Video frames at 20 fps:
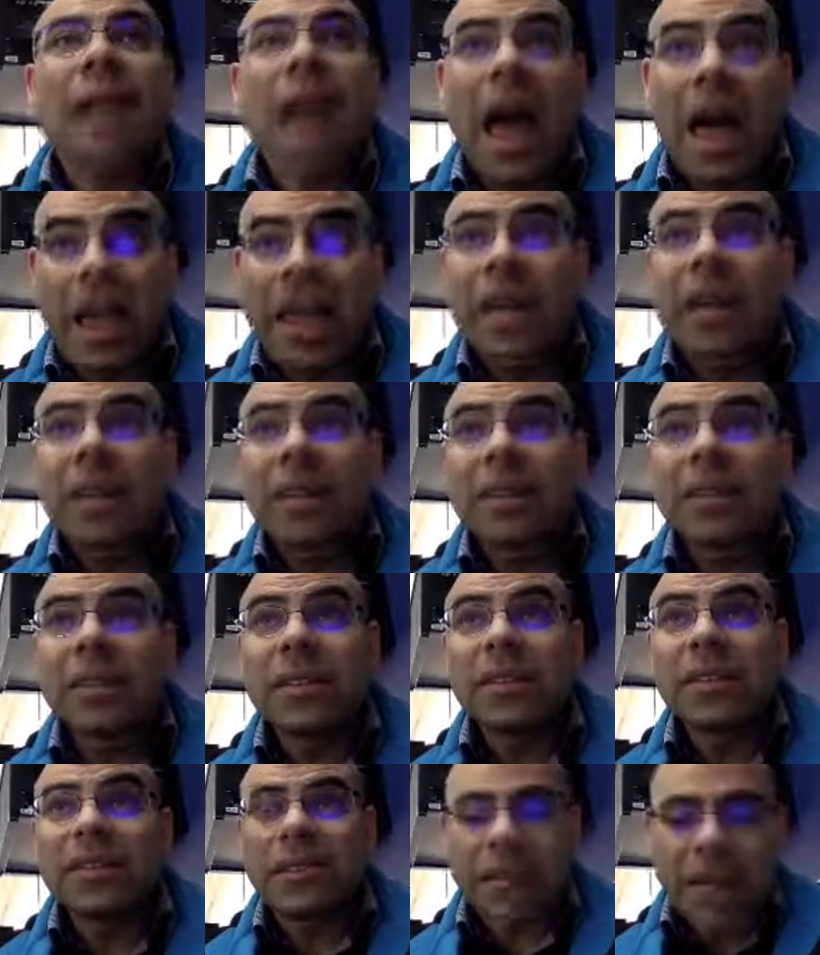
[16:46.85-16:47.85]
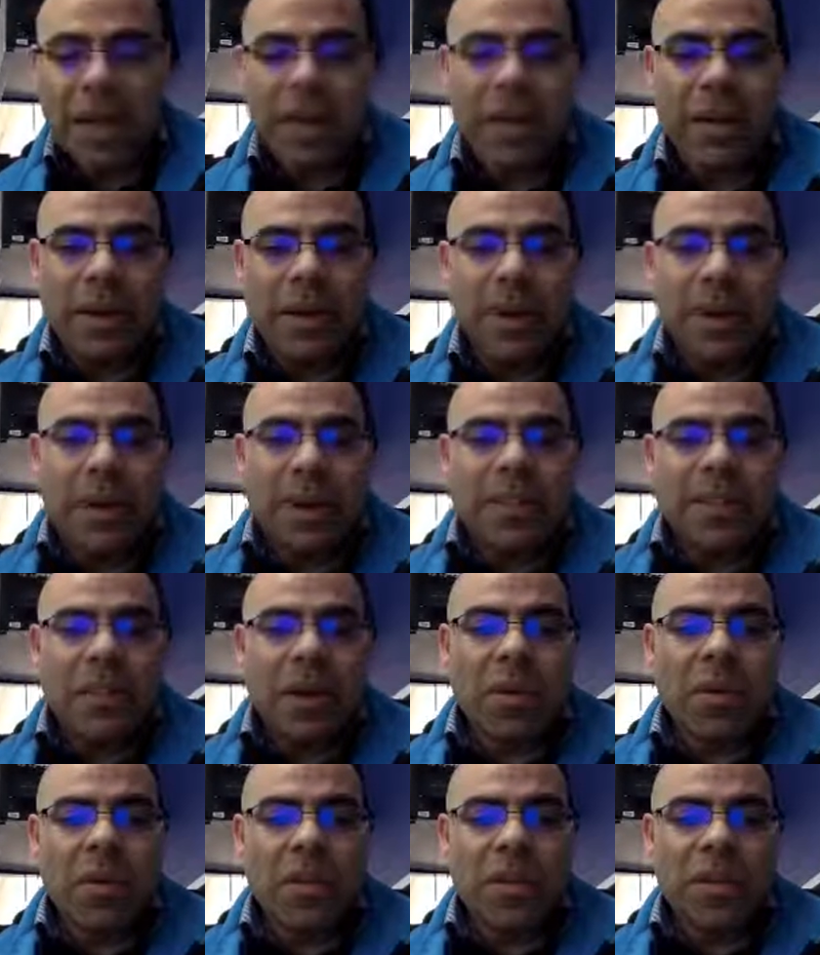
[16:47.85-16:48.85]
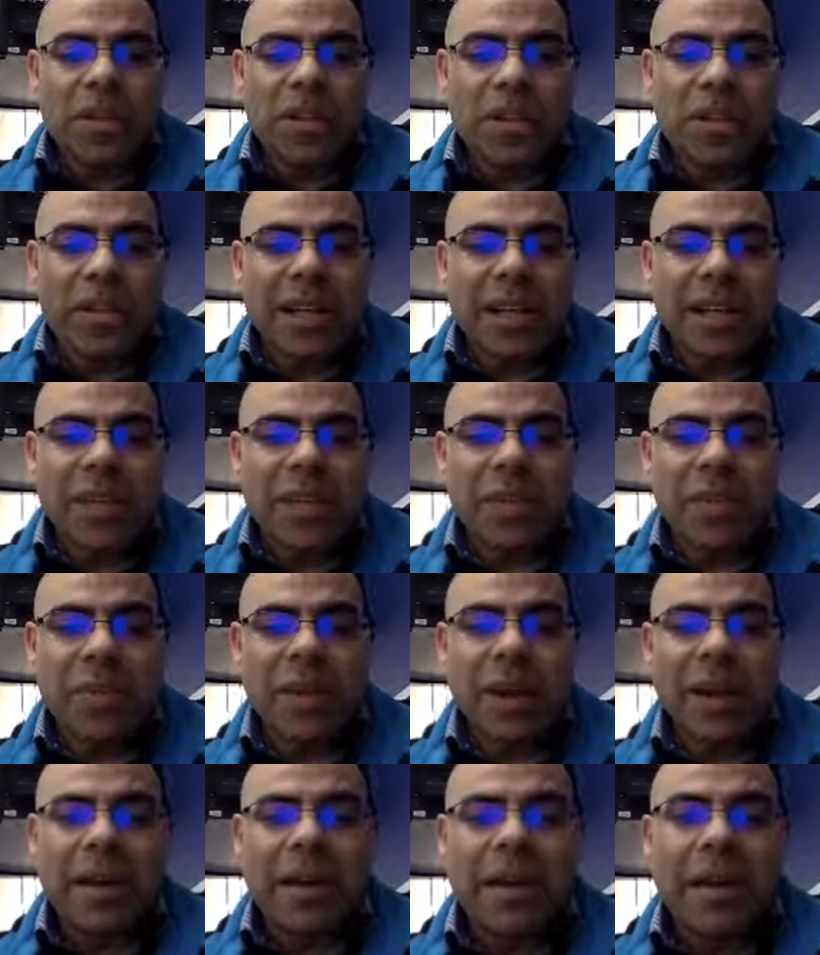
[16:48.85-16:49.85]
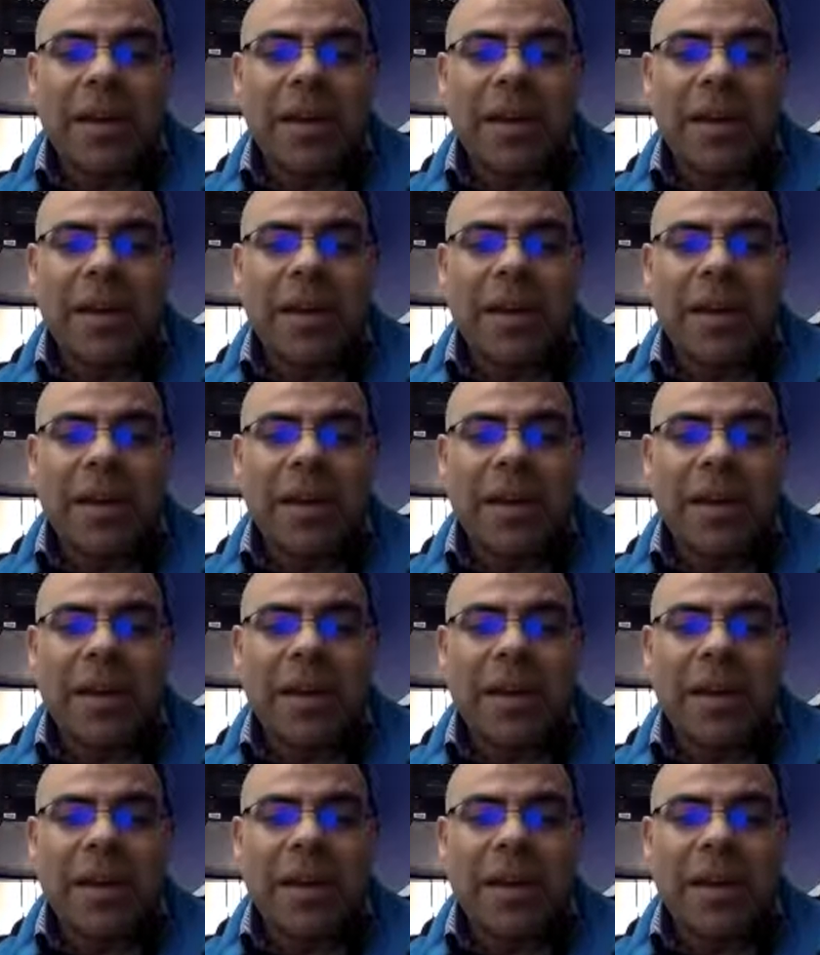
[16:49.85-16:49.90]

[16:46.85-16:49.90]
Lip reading: A? Yeah? So I'm going to change this one.